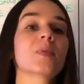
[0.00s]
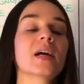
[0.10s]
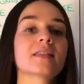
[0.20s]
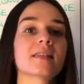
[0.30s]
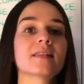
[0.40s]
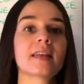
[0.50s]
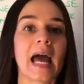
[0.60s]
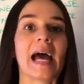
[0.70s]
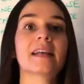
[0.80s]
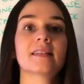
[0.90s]
depressants
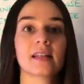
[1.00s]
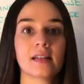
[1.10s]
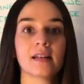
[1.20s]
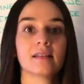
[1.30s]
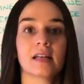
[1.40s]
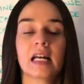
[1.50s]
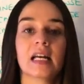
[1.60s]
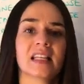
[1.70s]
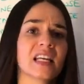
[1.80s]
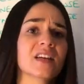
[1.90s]
as needed.
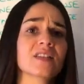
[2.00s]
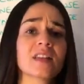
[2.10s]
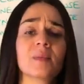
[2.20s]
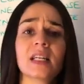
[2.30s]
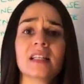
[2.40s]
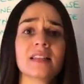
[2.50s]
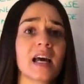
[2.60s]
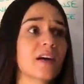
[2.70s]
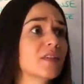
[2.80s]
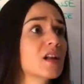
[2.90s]
Think if somebody is
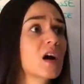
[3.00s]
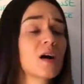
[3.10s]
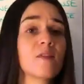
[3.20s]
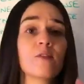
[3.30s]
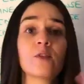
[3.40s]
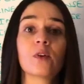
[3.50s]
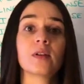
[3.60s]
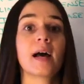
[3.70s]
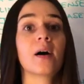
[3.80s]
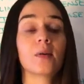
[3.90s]
having a
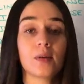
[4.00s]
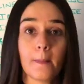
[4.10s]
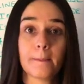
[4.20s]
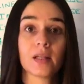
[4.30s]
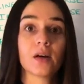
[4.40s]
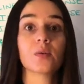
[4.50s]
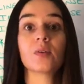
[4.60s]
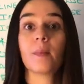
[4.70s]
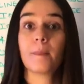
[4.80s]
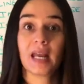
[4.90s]
full out
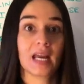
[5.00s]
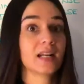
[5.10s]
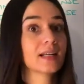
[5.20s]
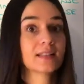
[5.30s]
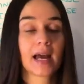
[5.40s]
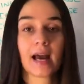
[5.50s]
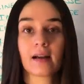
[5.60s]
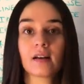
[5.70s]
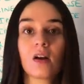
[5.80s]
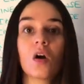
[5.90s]
blown panic
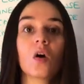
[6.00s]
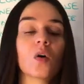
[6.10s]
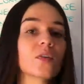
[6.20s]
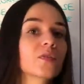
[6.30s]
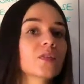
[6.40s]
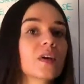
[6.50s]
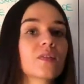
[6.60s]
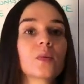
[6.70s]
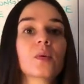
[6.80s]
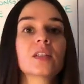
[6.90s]
attack, or if you've
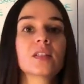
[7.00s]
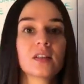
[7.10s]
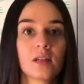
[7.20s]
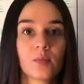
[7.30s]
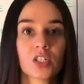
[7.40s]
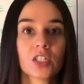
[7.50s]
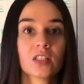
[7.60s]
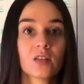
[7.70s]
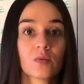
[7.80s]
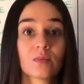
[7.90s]
ever worked in the
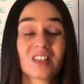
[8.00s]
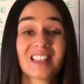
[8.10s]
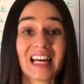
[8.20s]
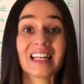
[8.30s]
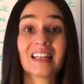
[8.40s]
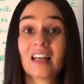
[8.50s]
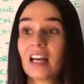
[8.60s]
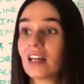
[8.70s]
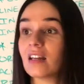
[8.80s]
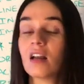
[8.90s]
emergency room setting
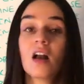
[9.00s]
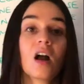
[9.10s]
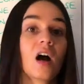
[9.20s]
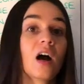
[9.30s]
and